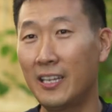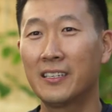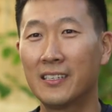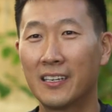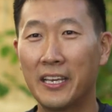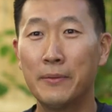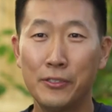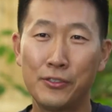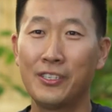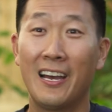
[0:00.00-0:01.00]
taking a
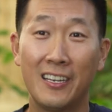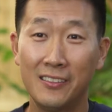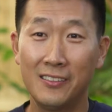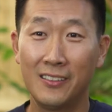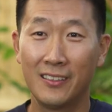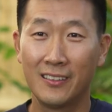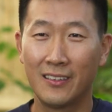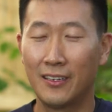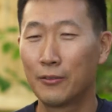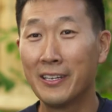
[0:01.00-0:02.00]
chemistry honors
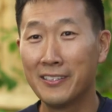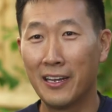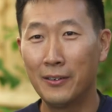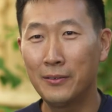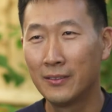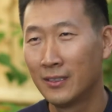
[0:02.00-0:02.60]
uh, right now.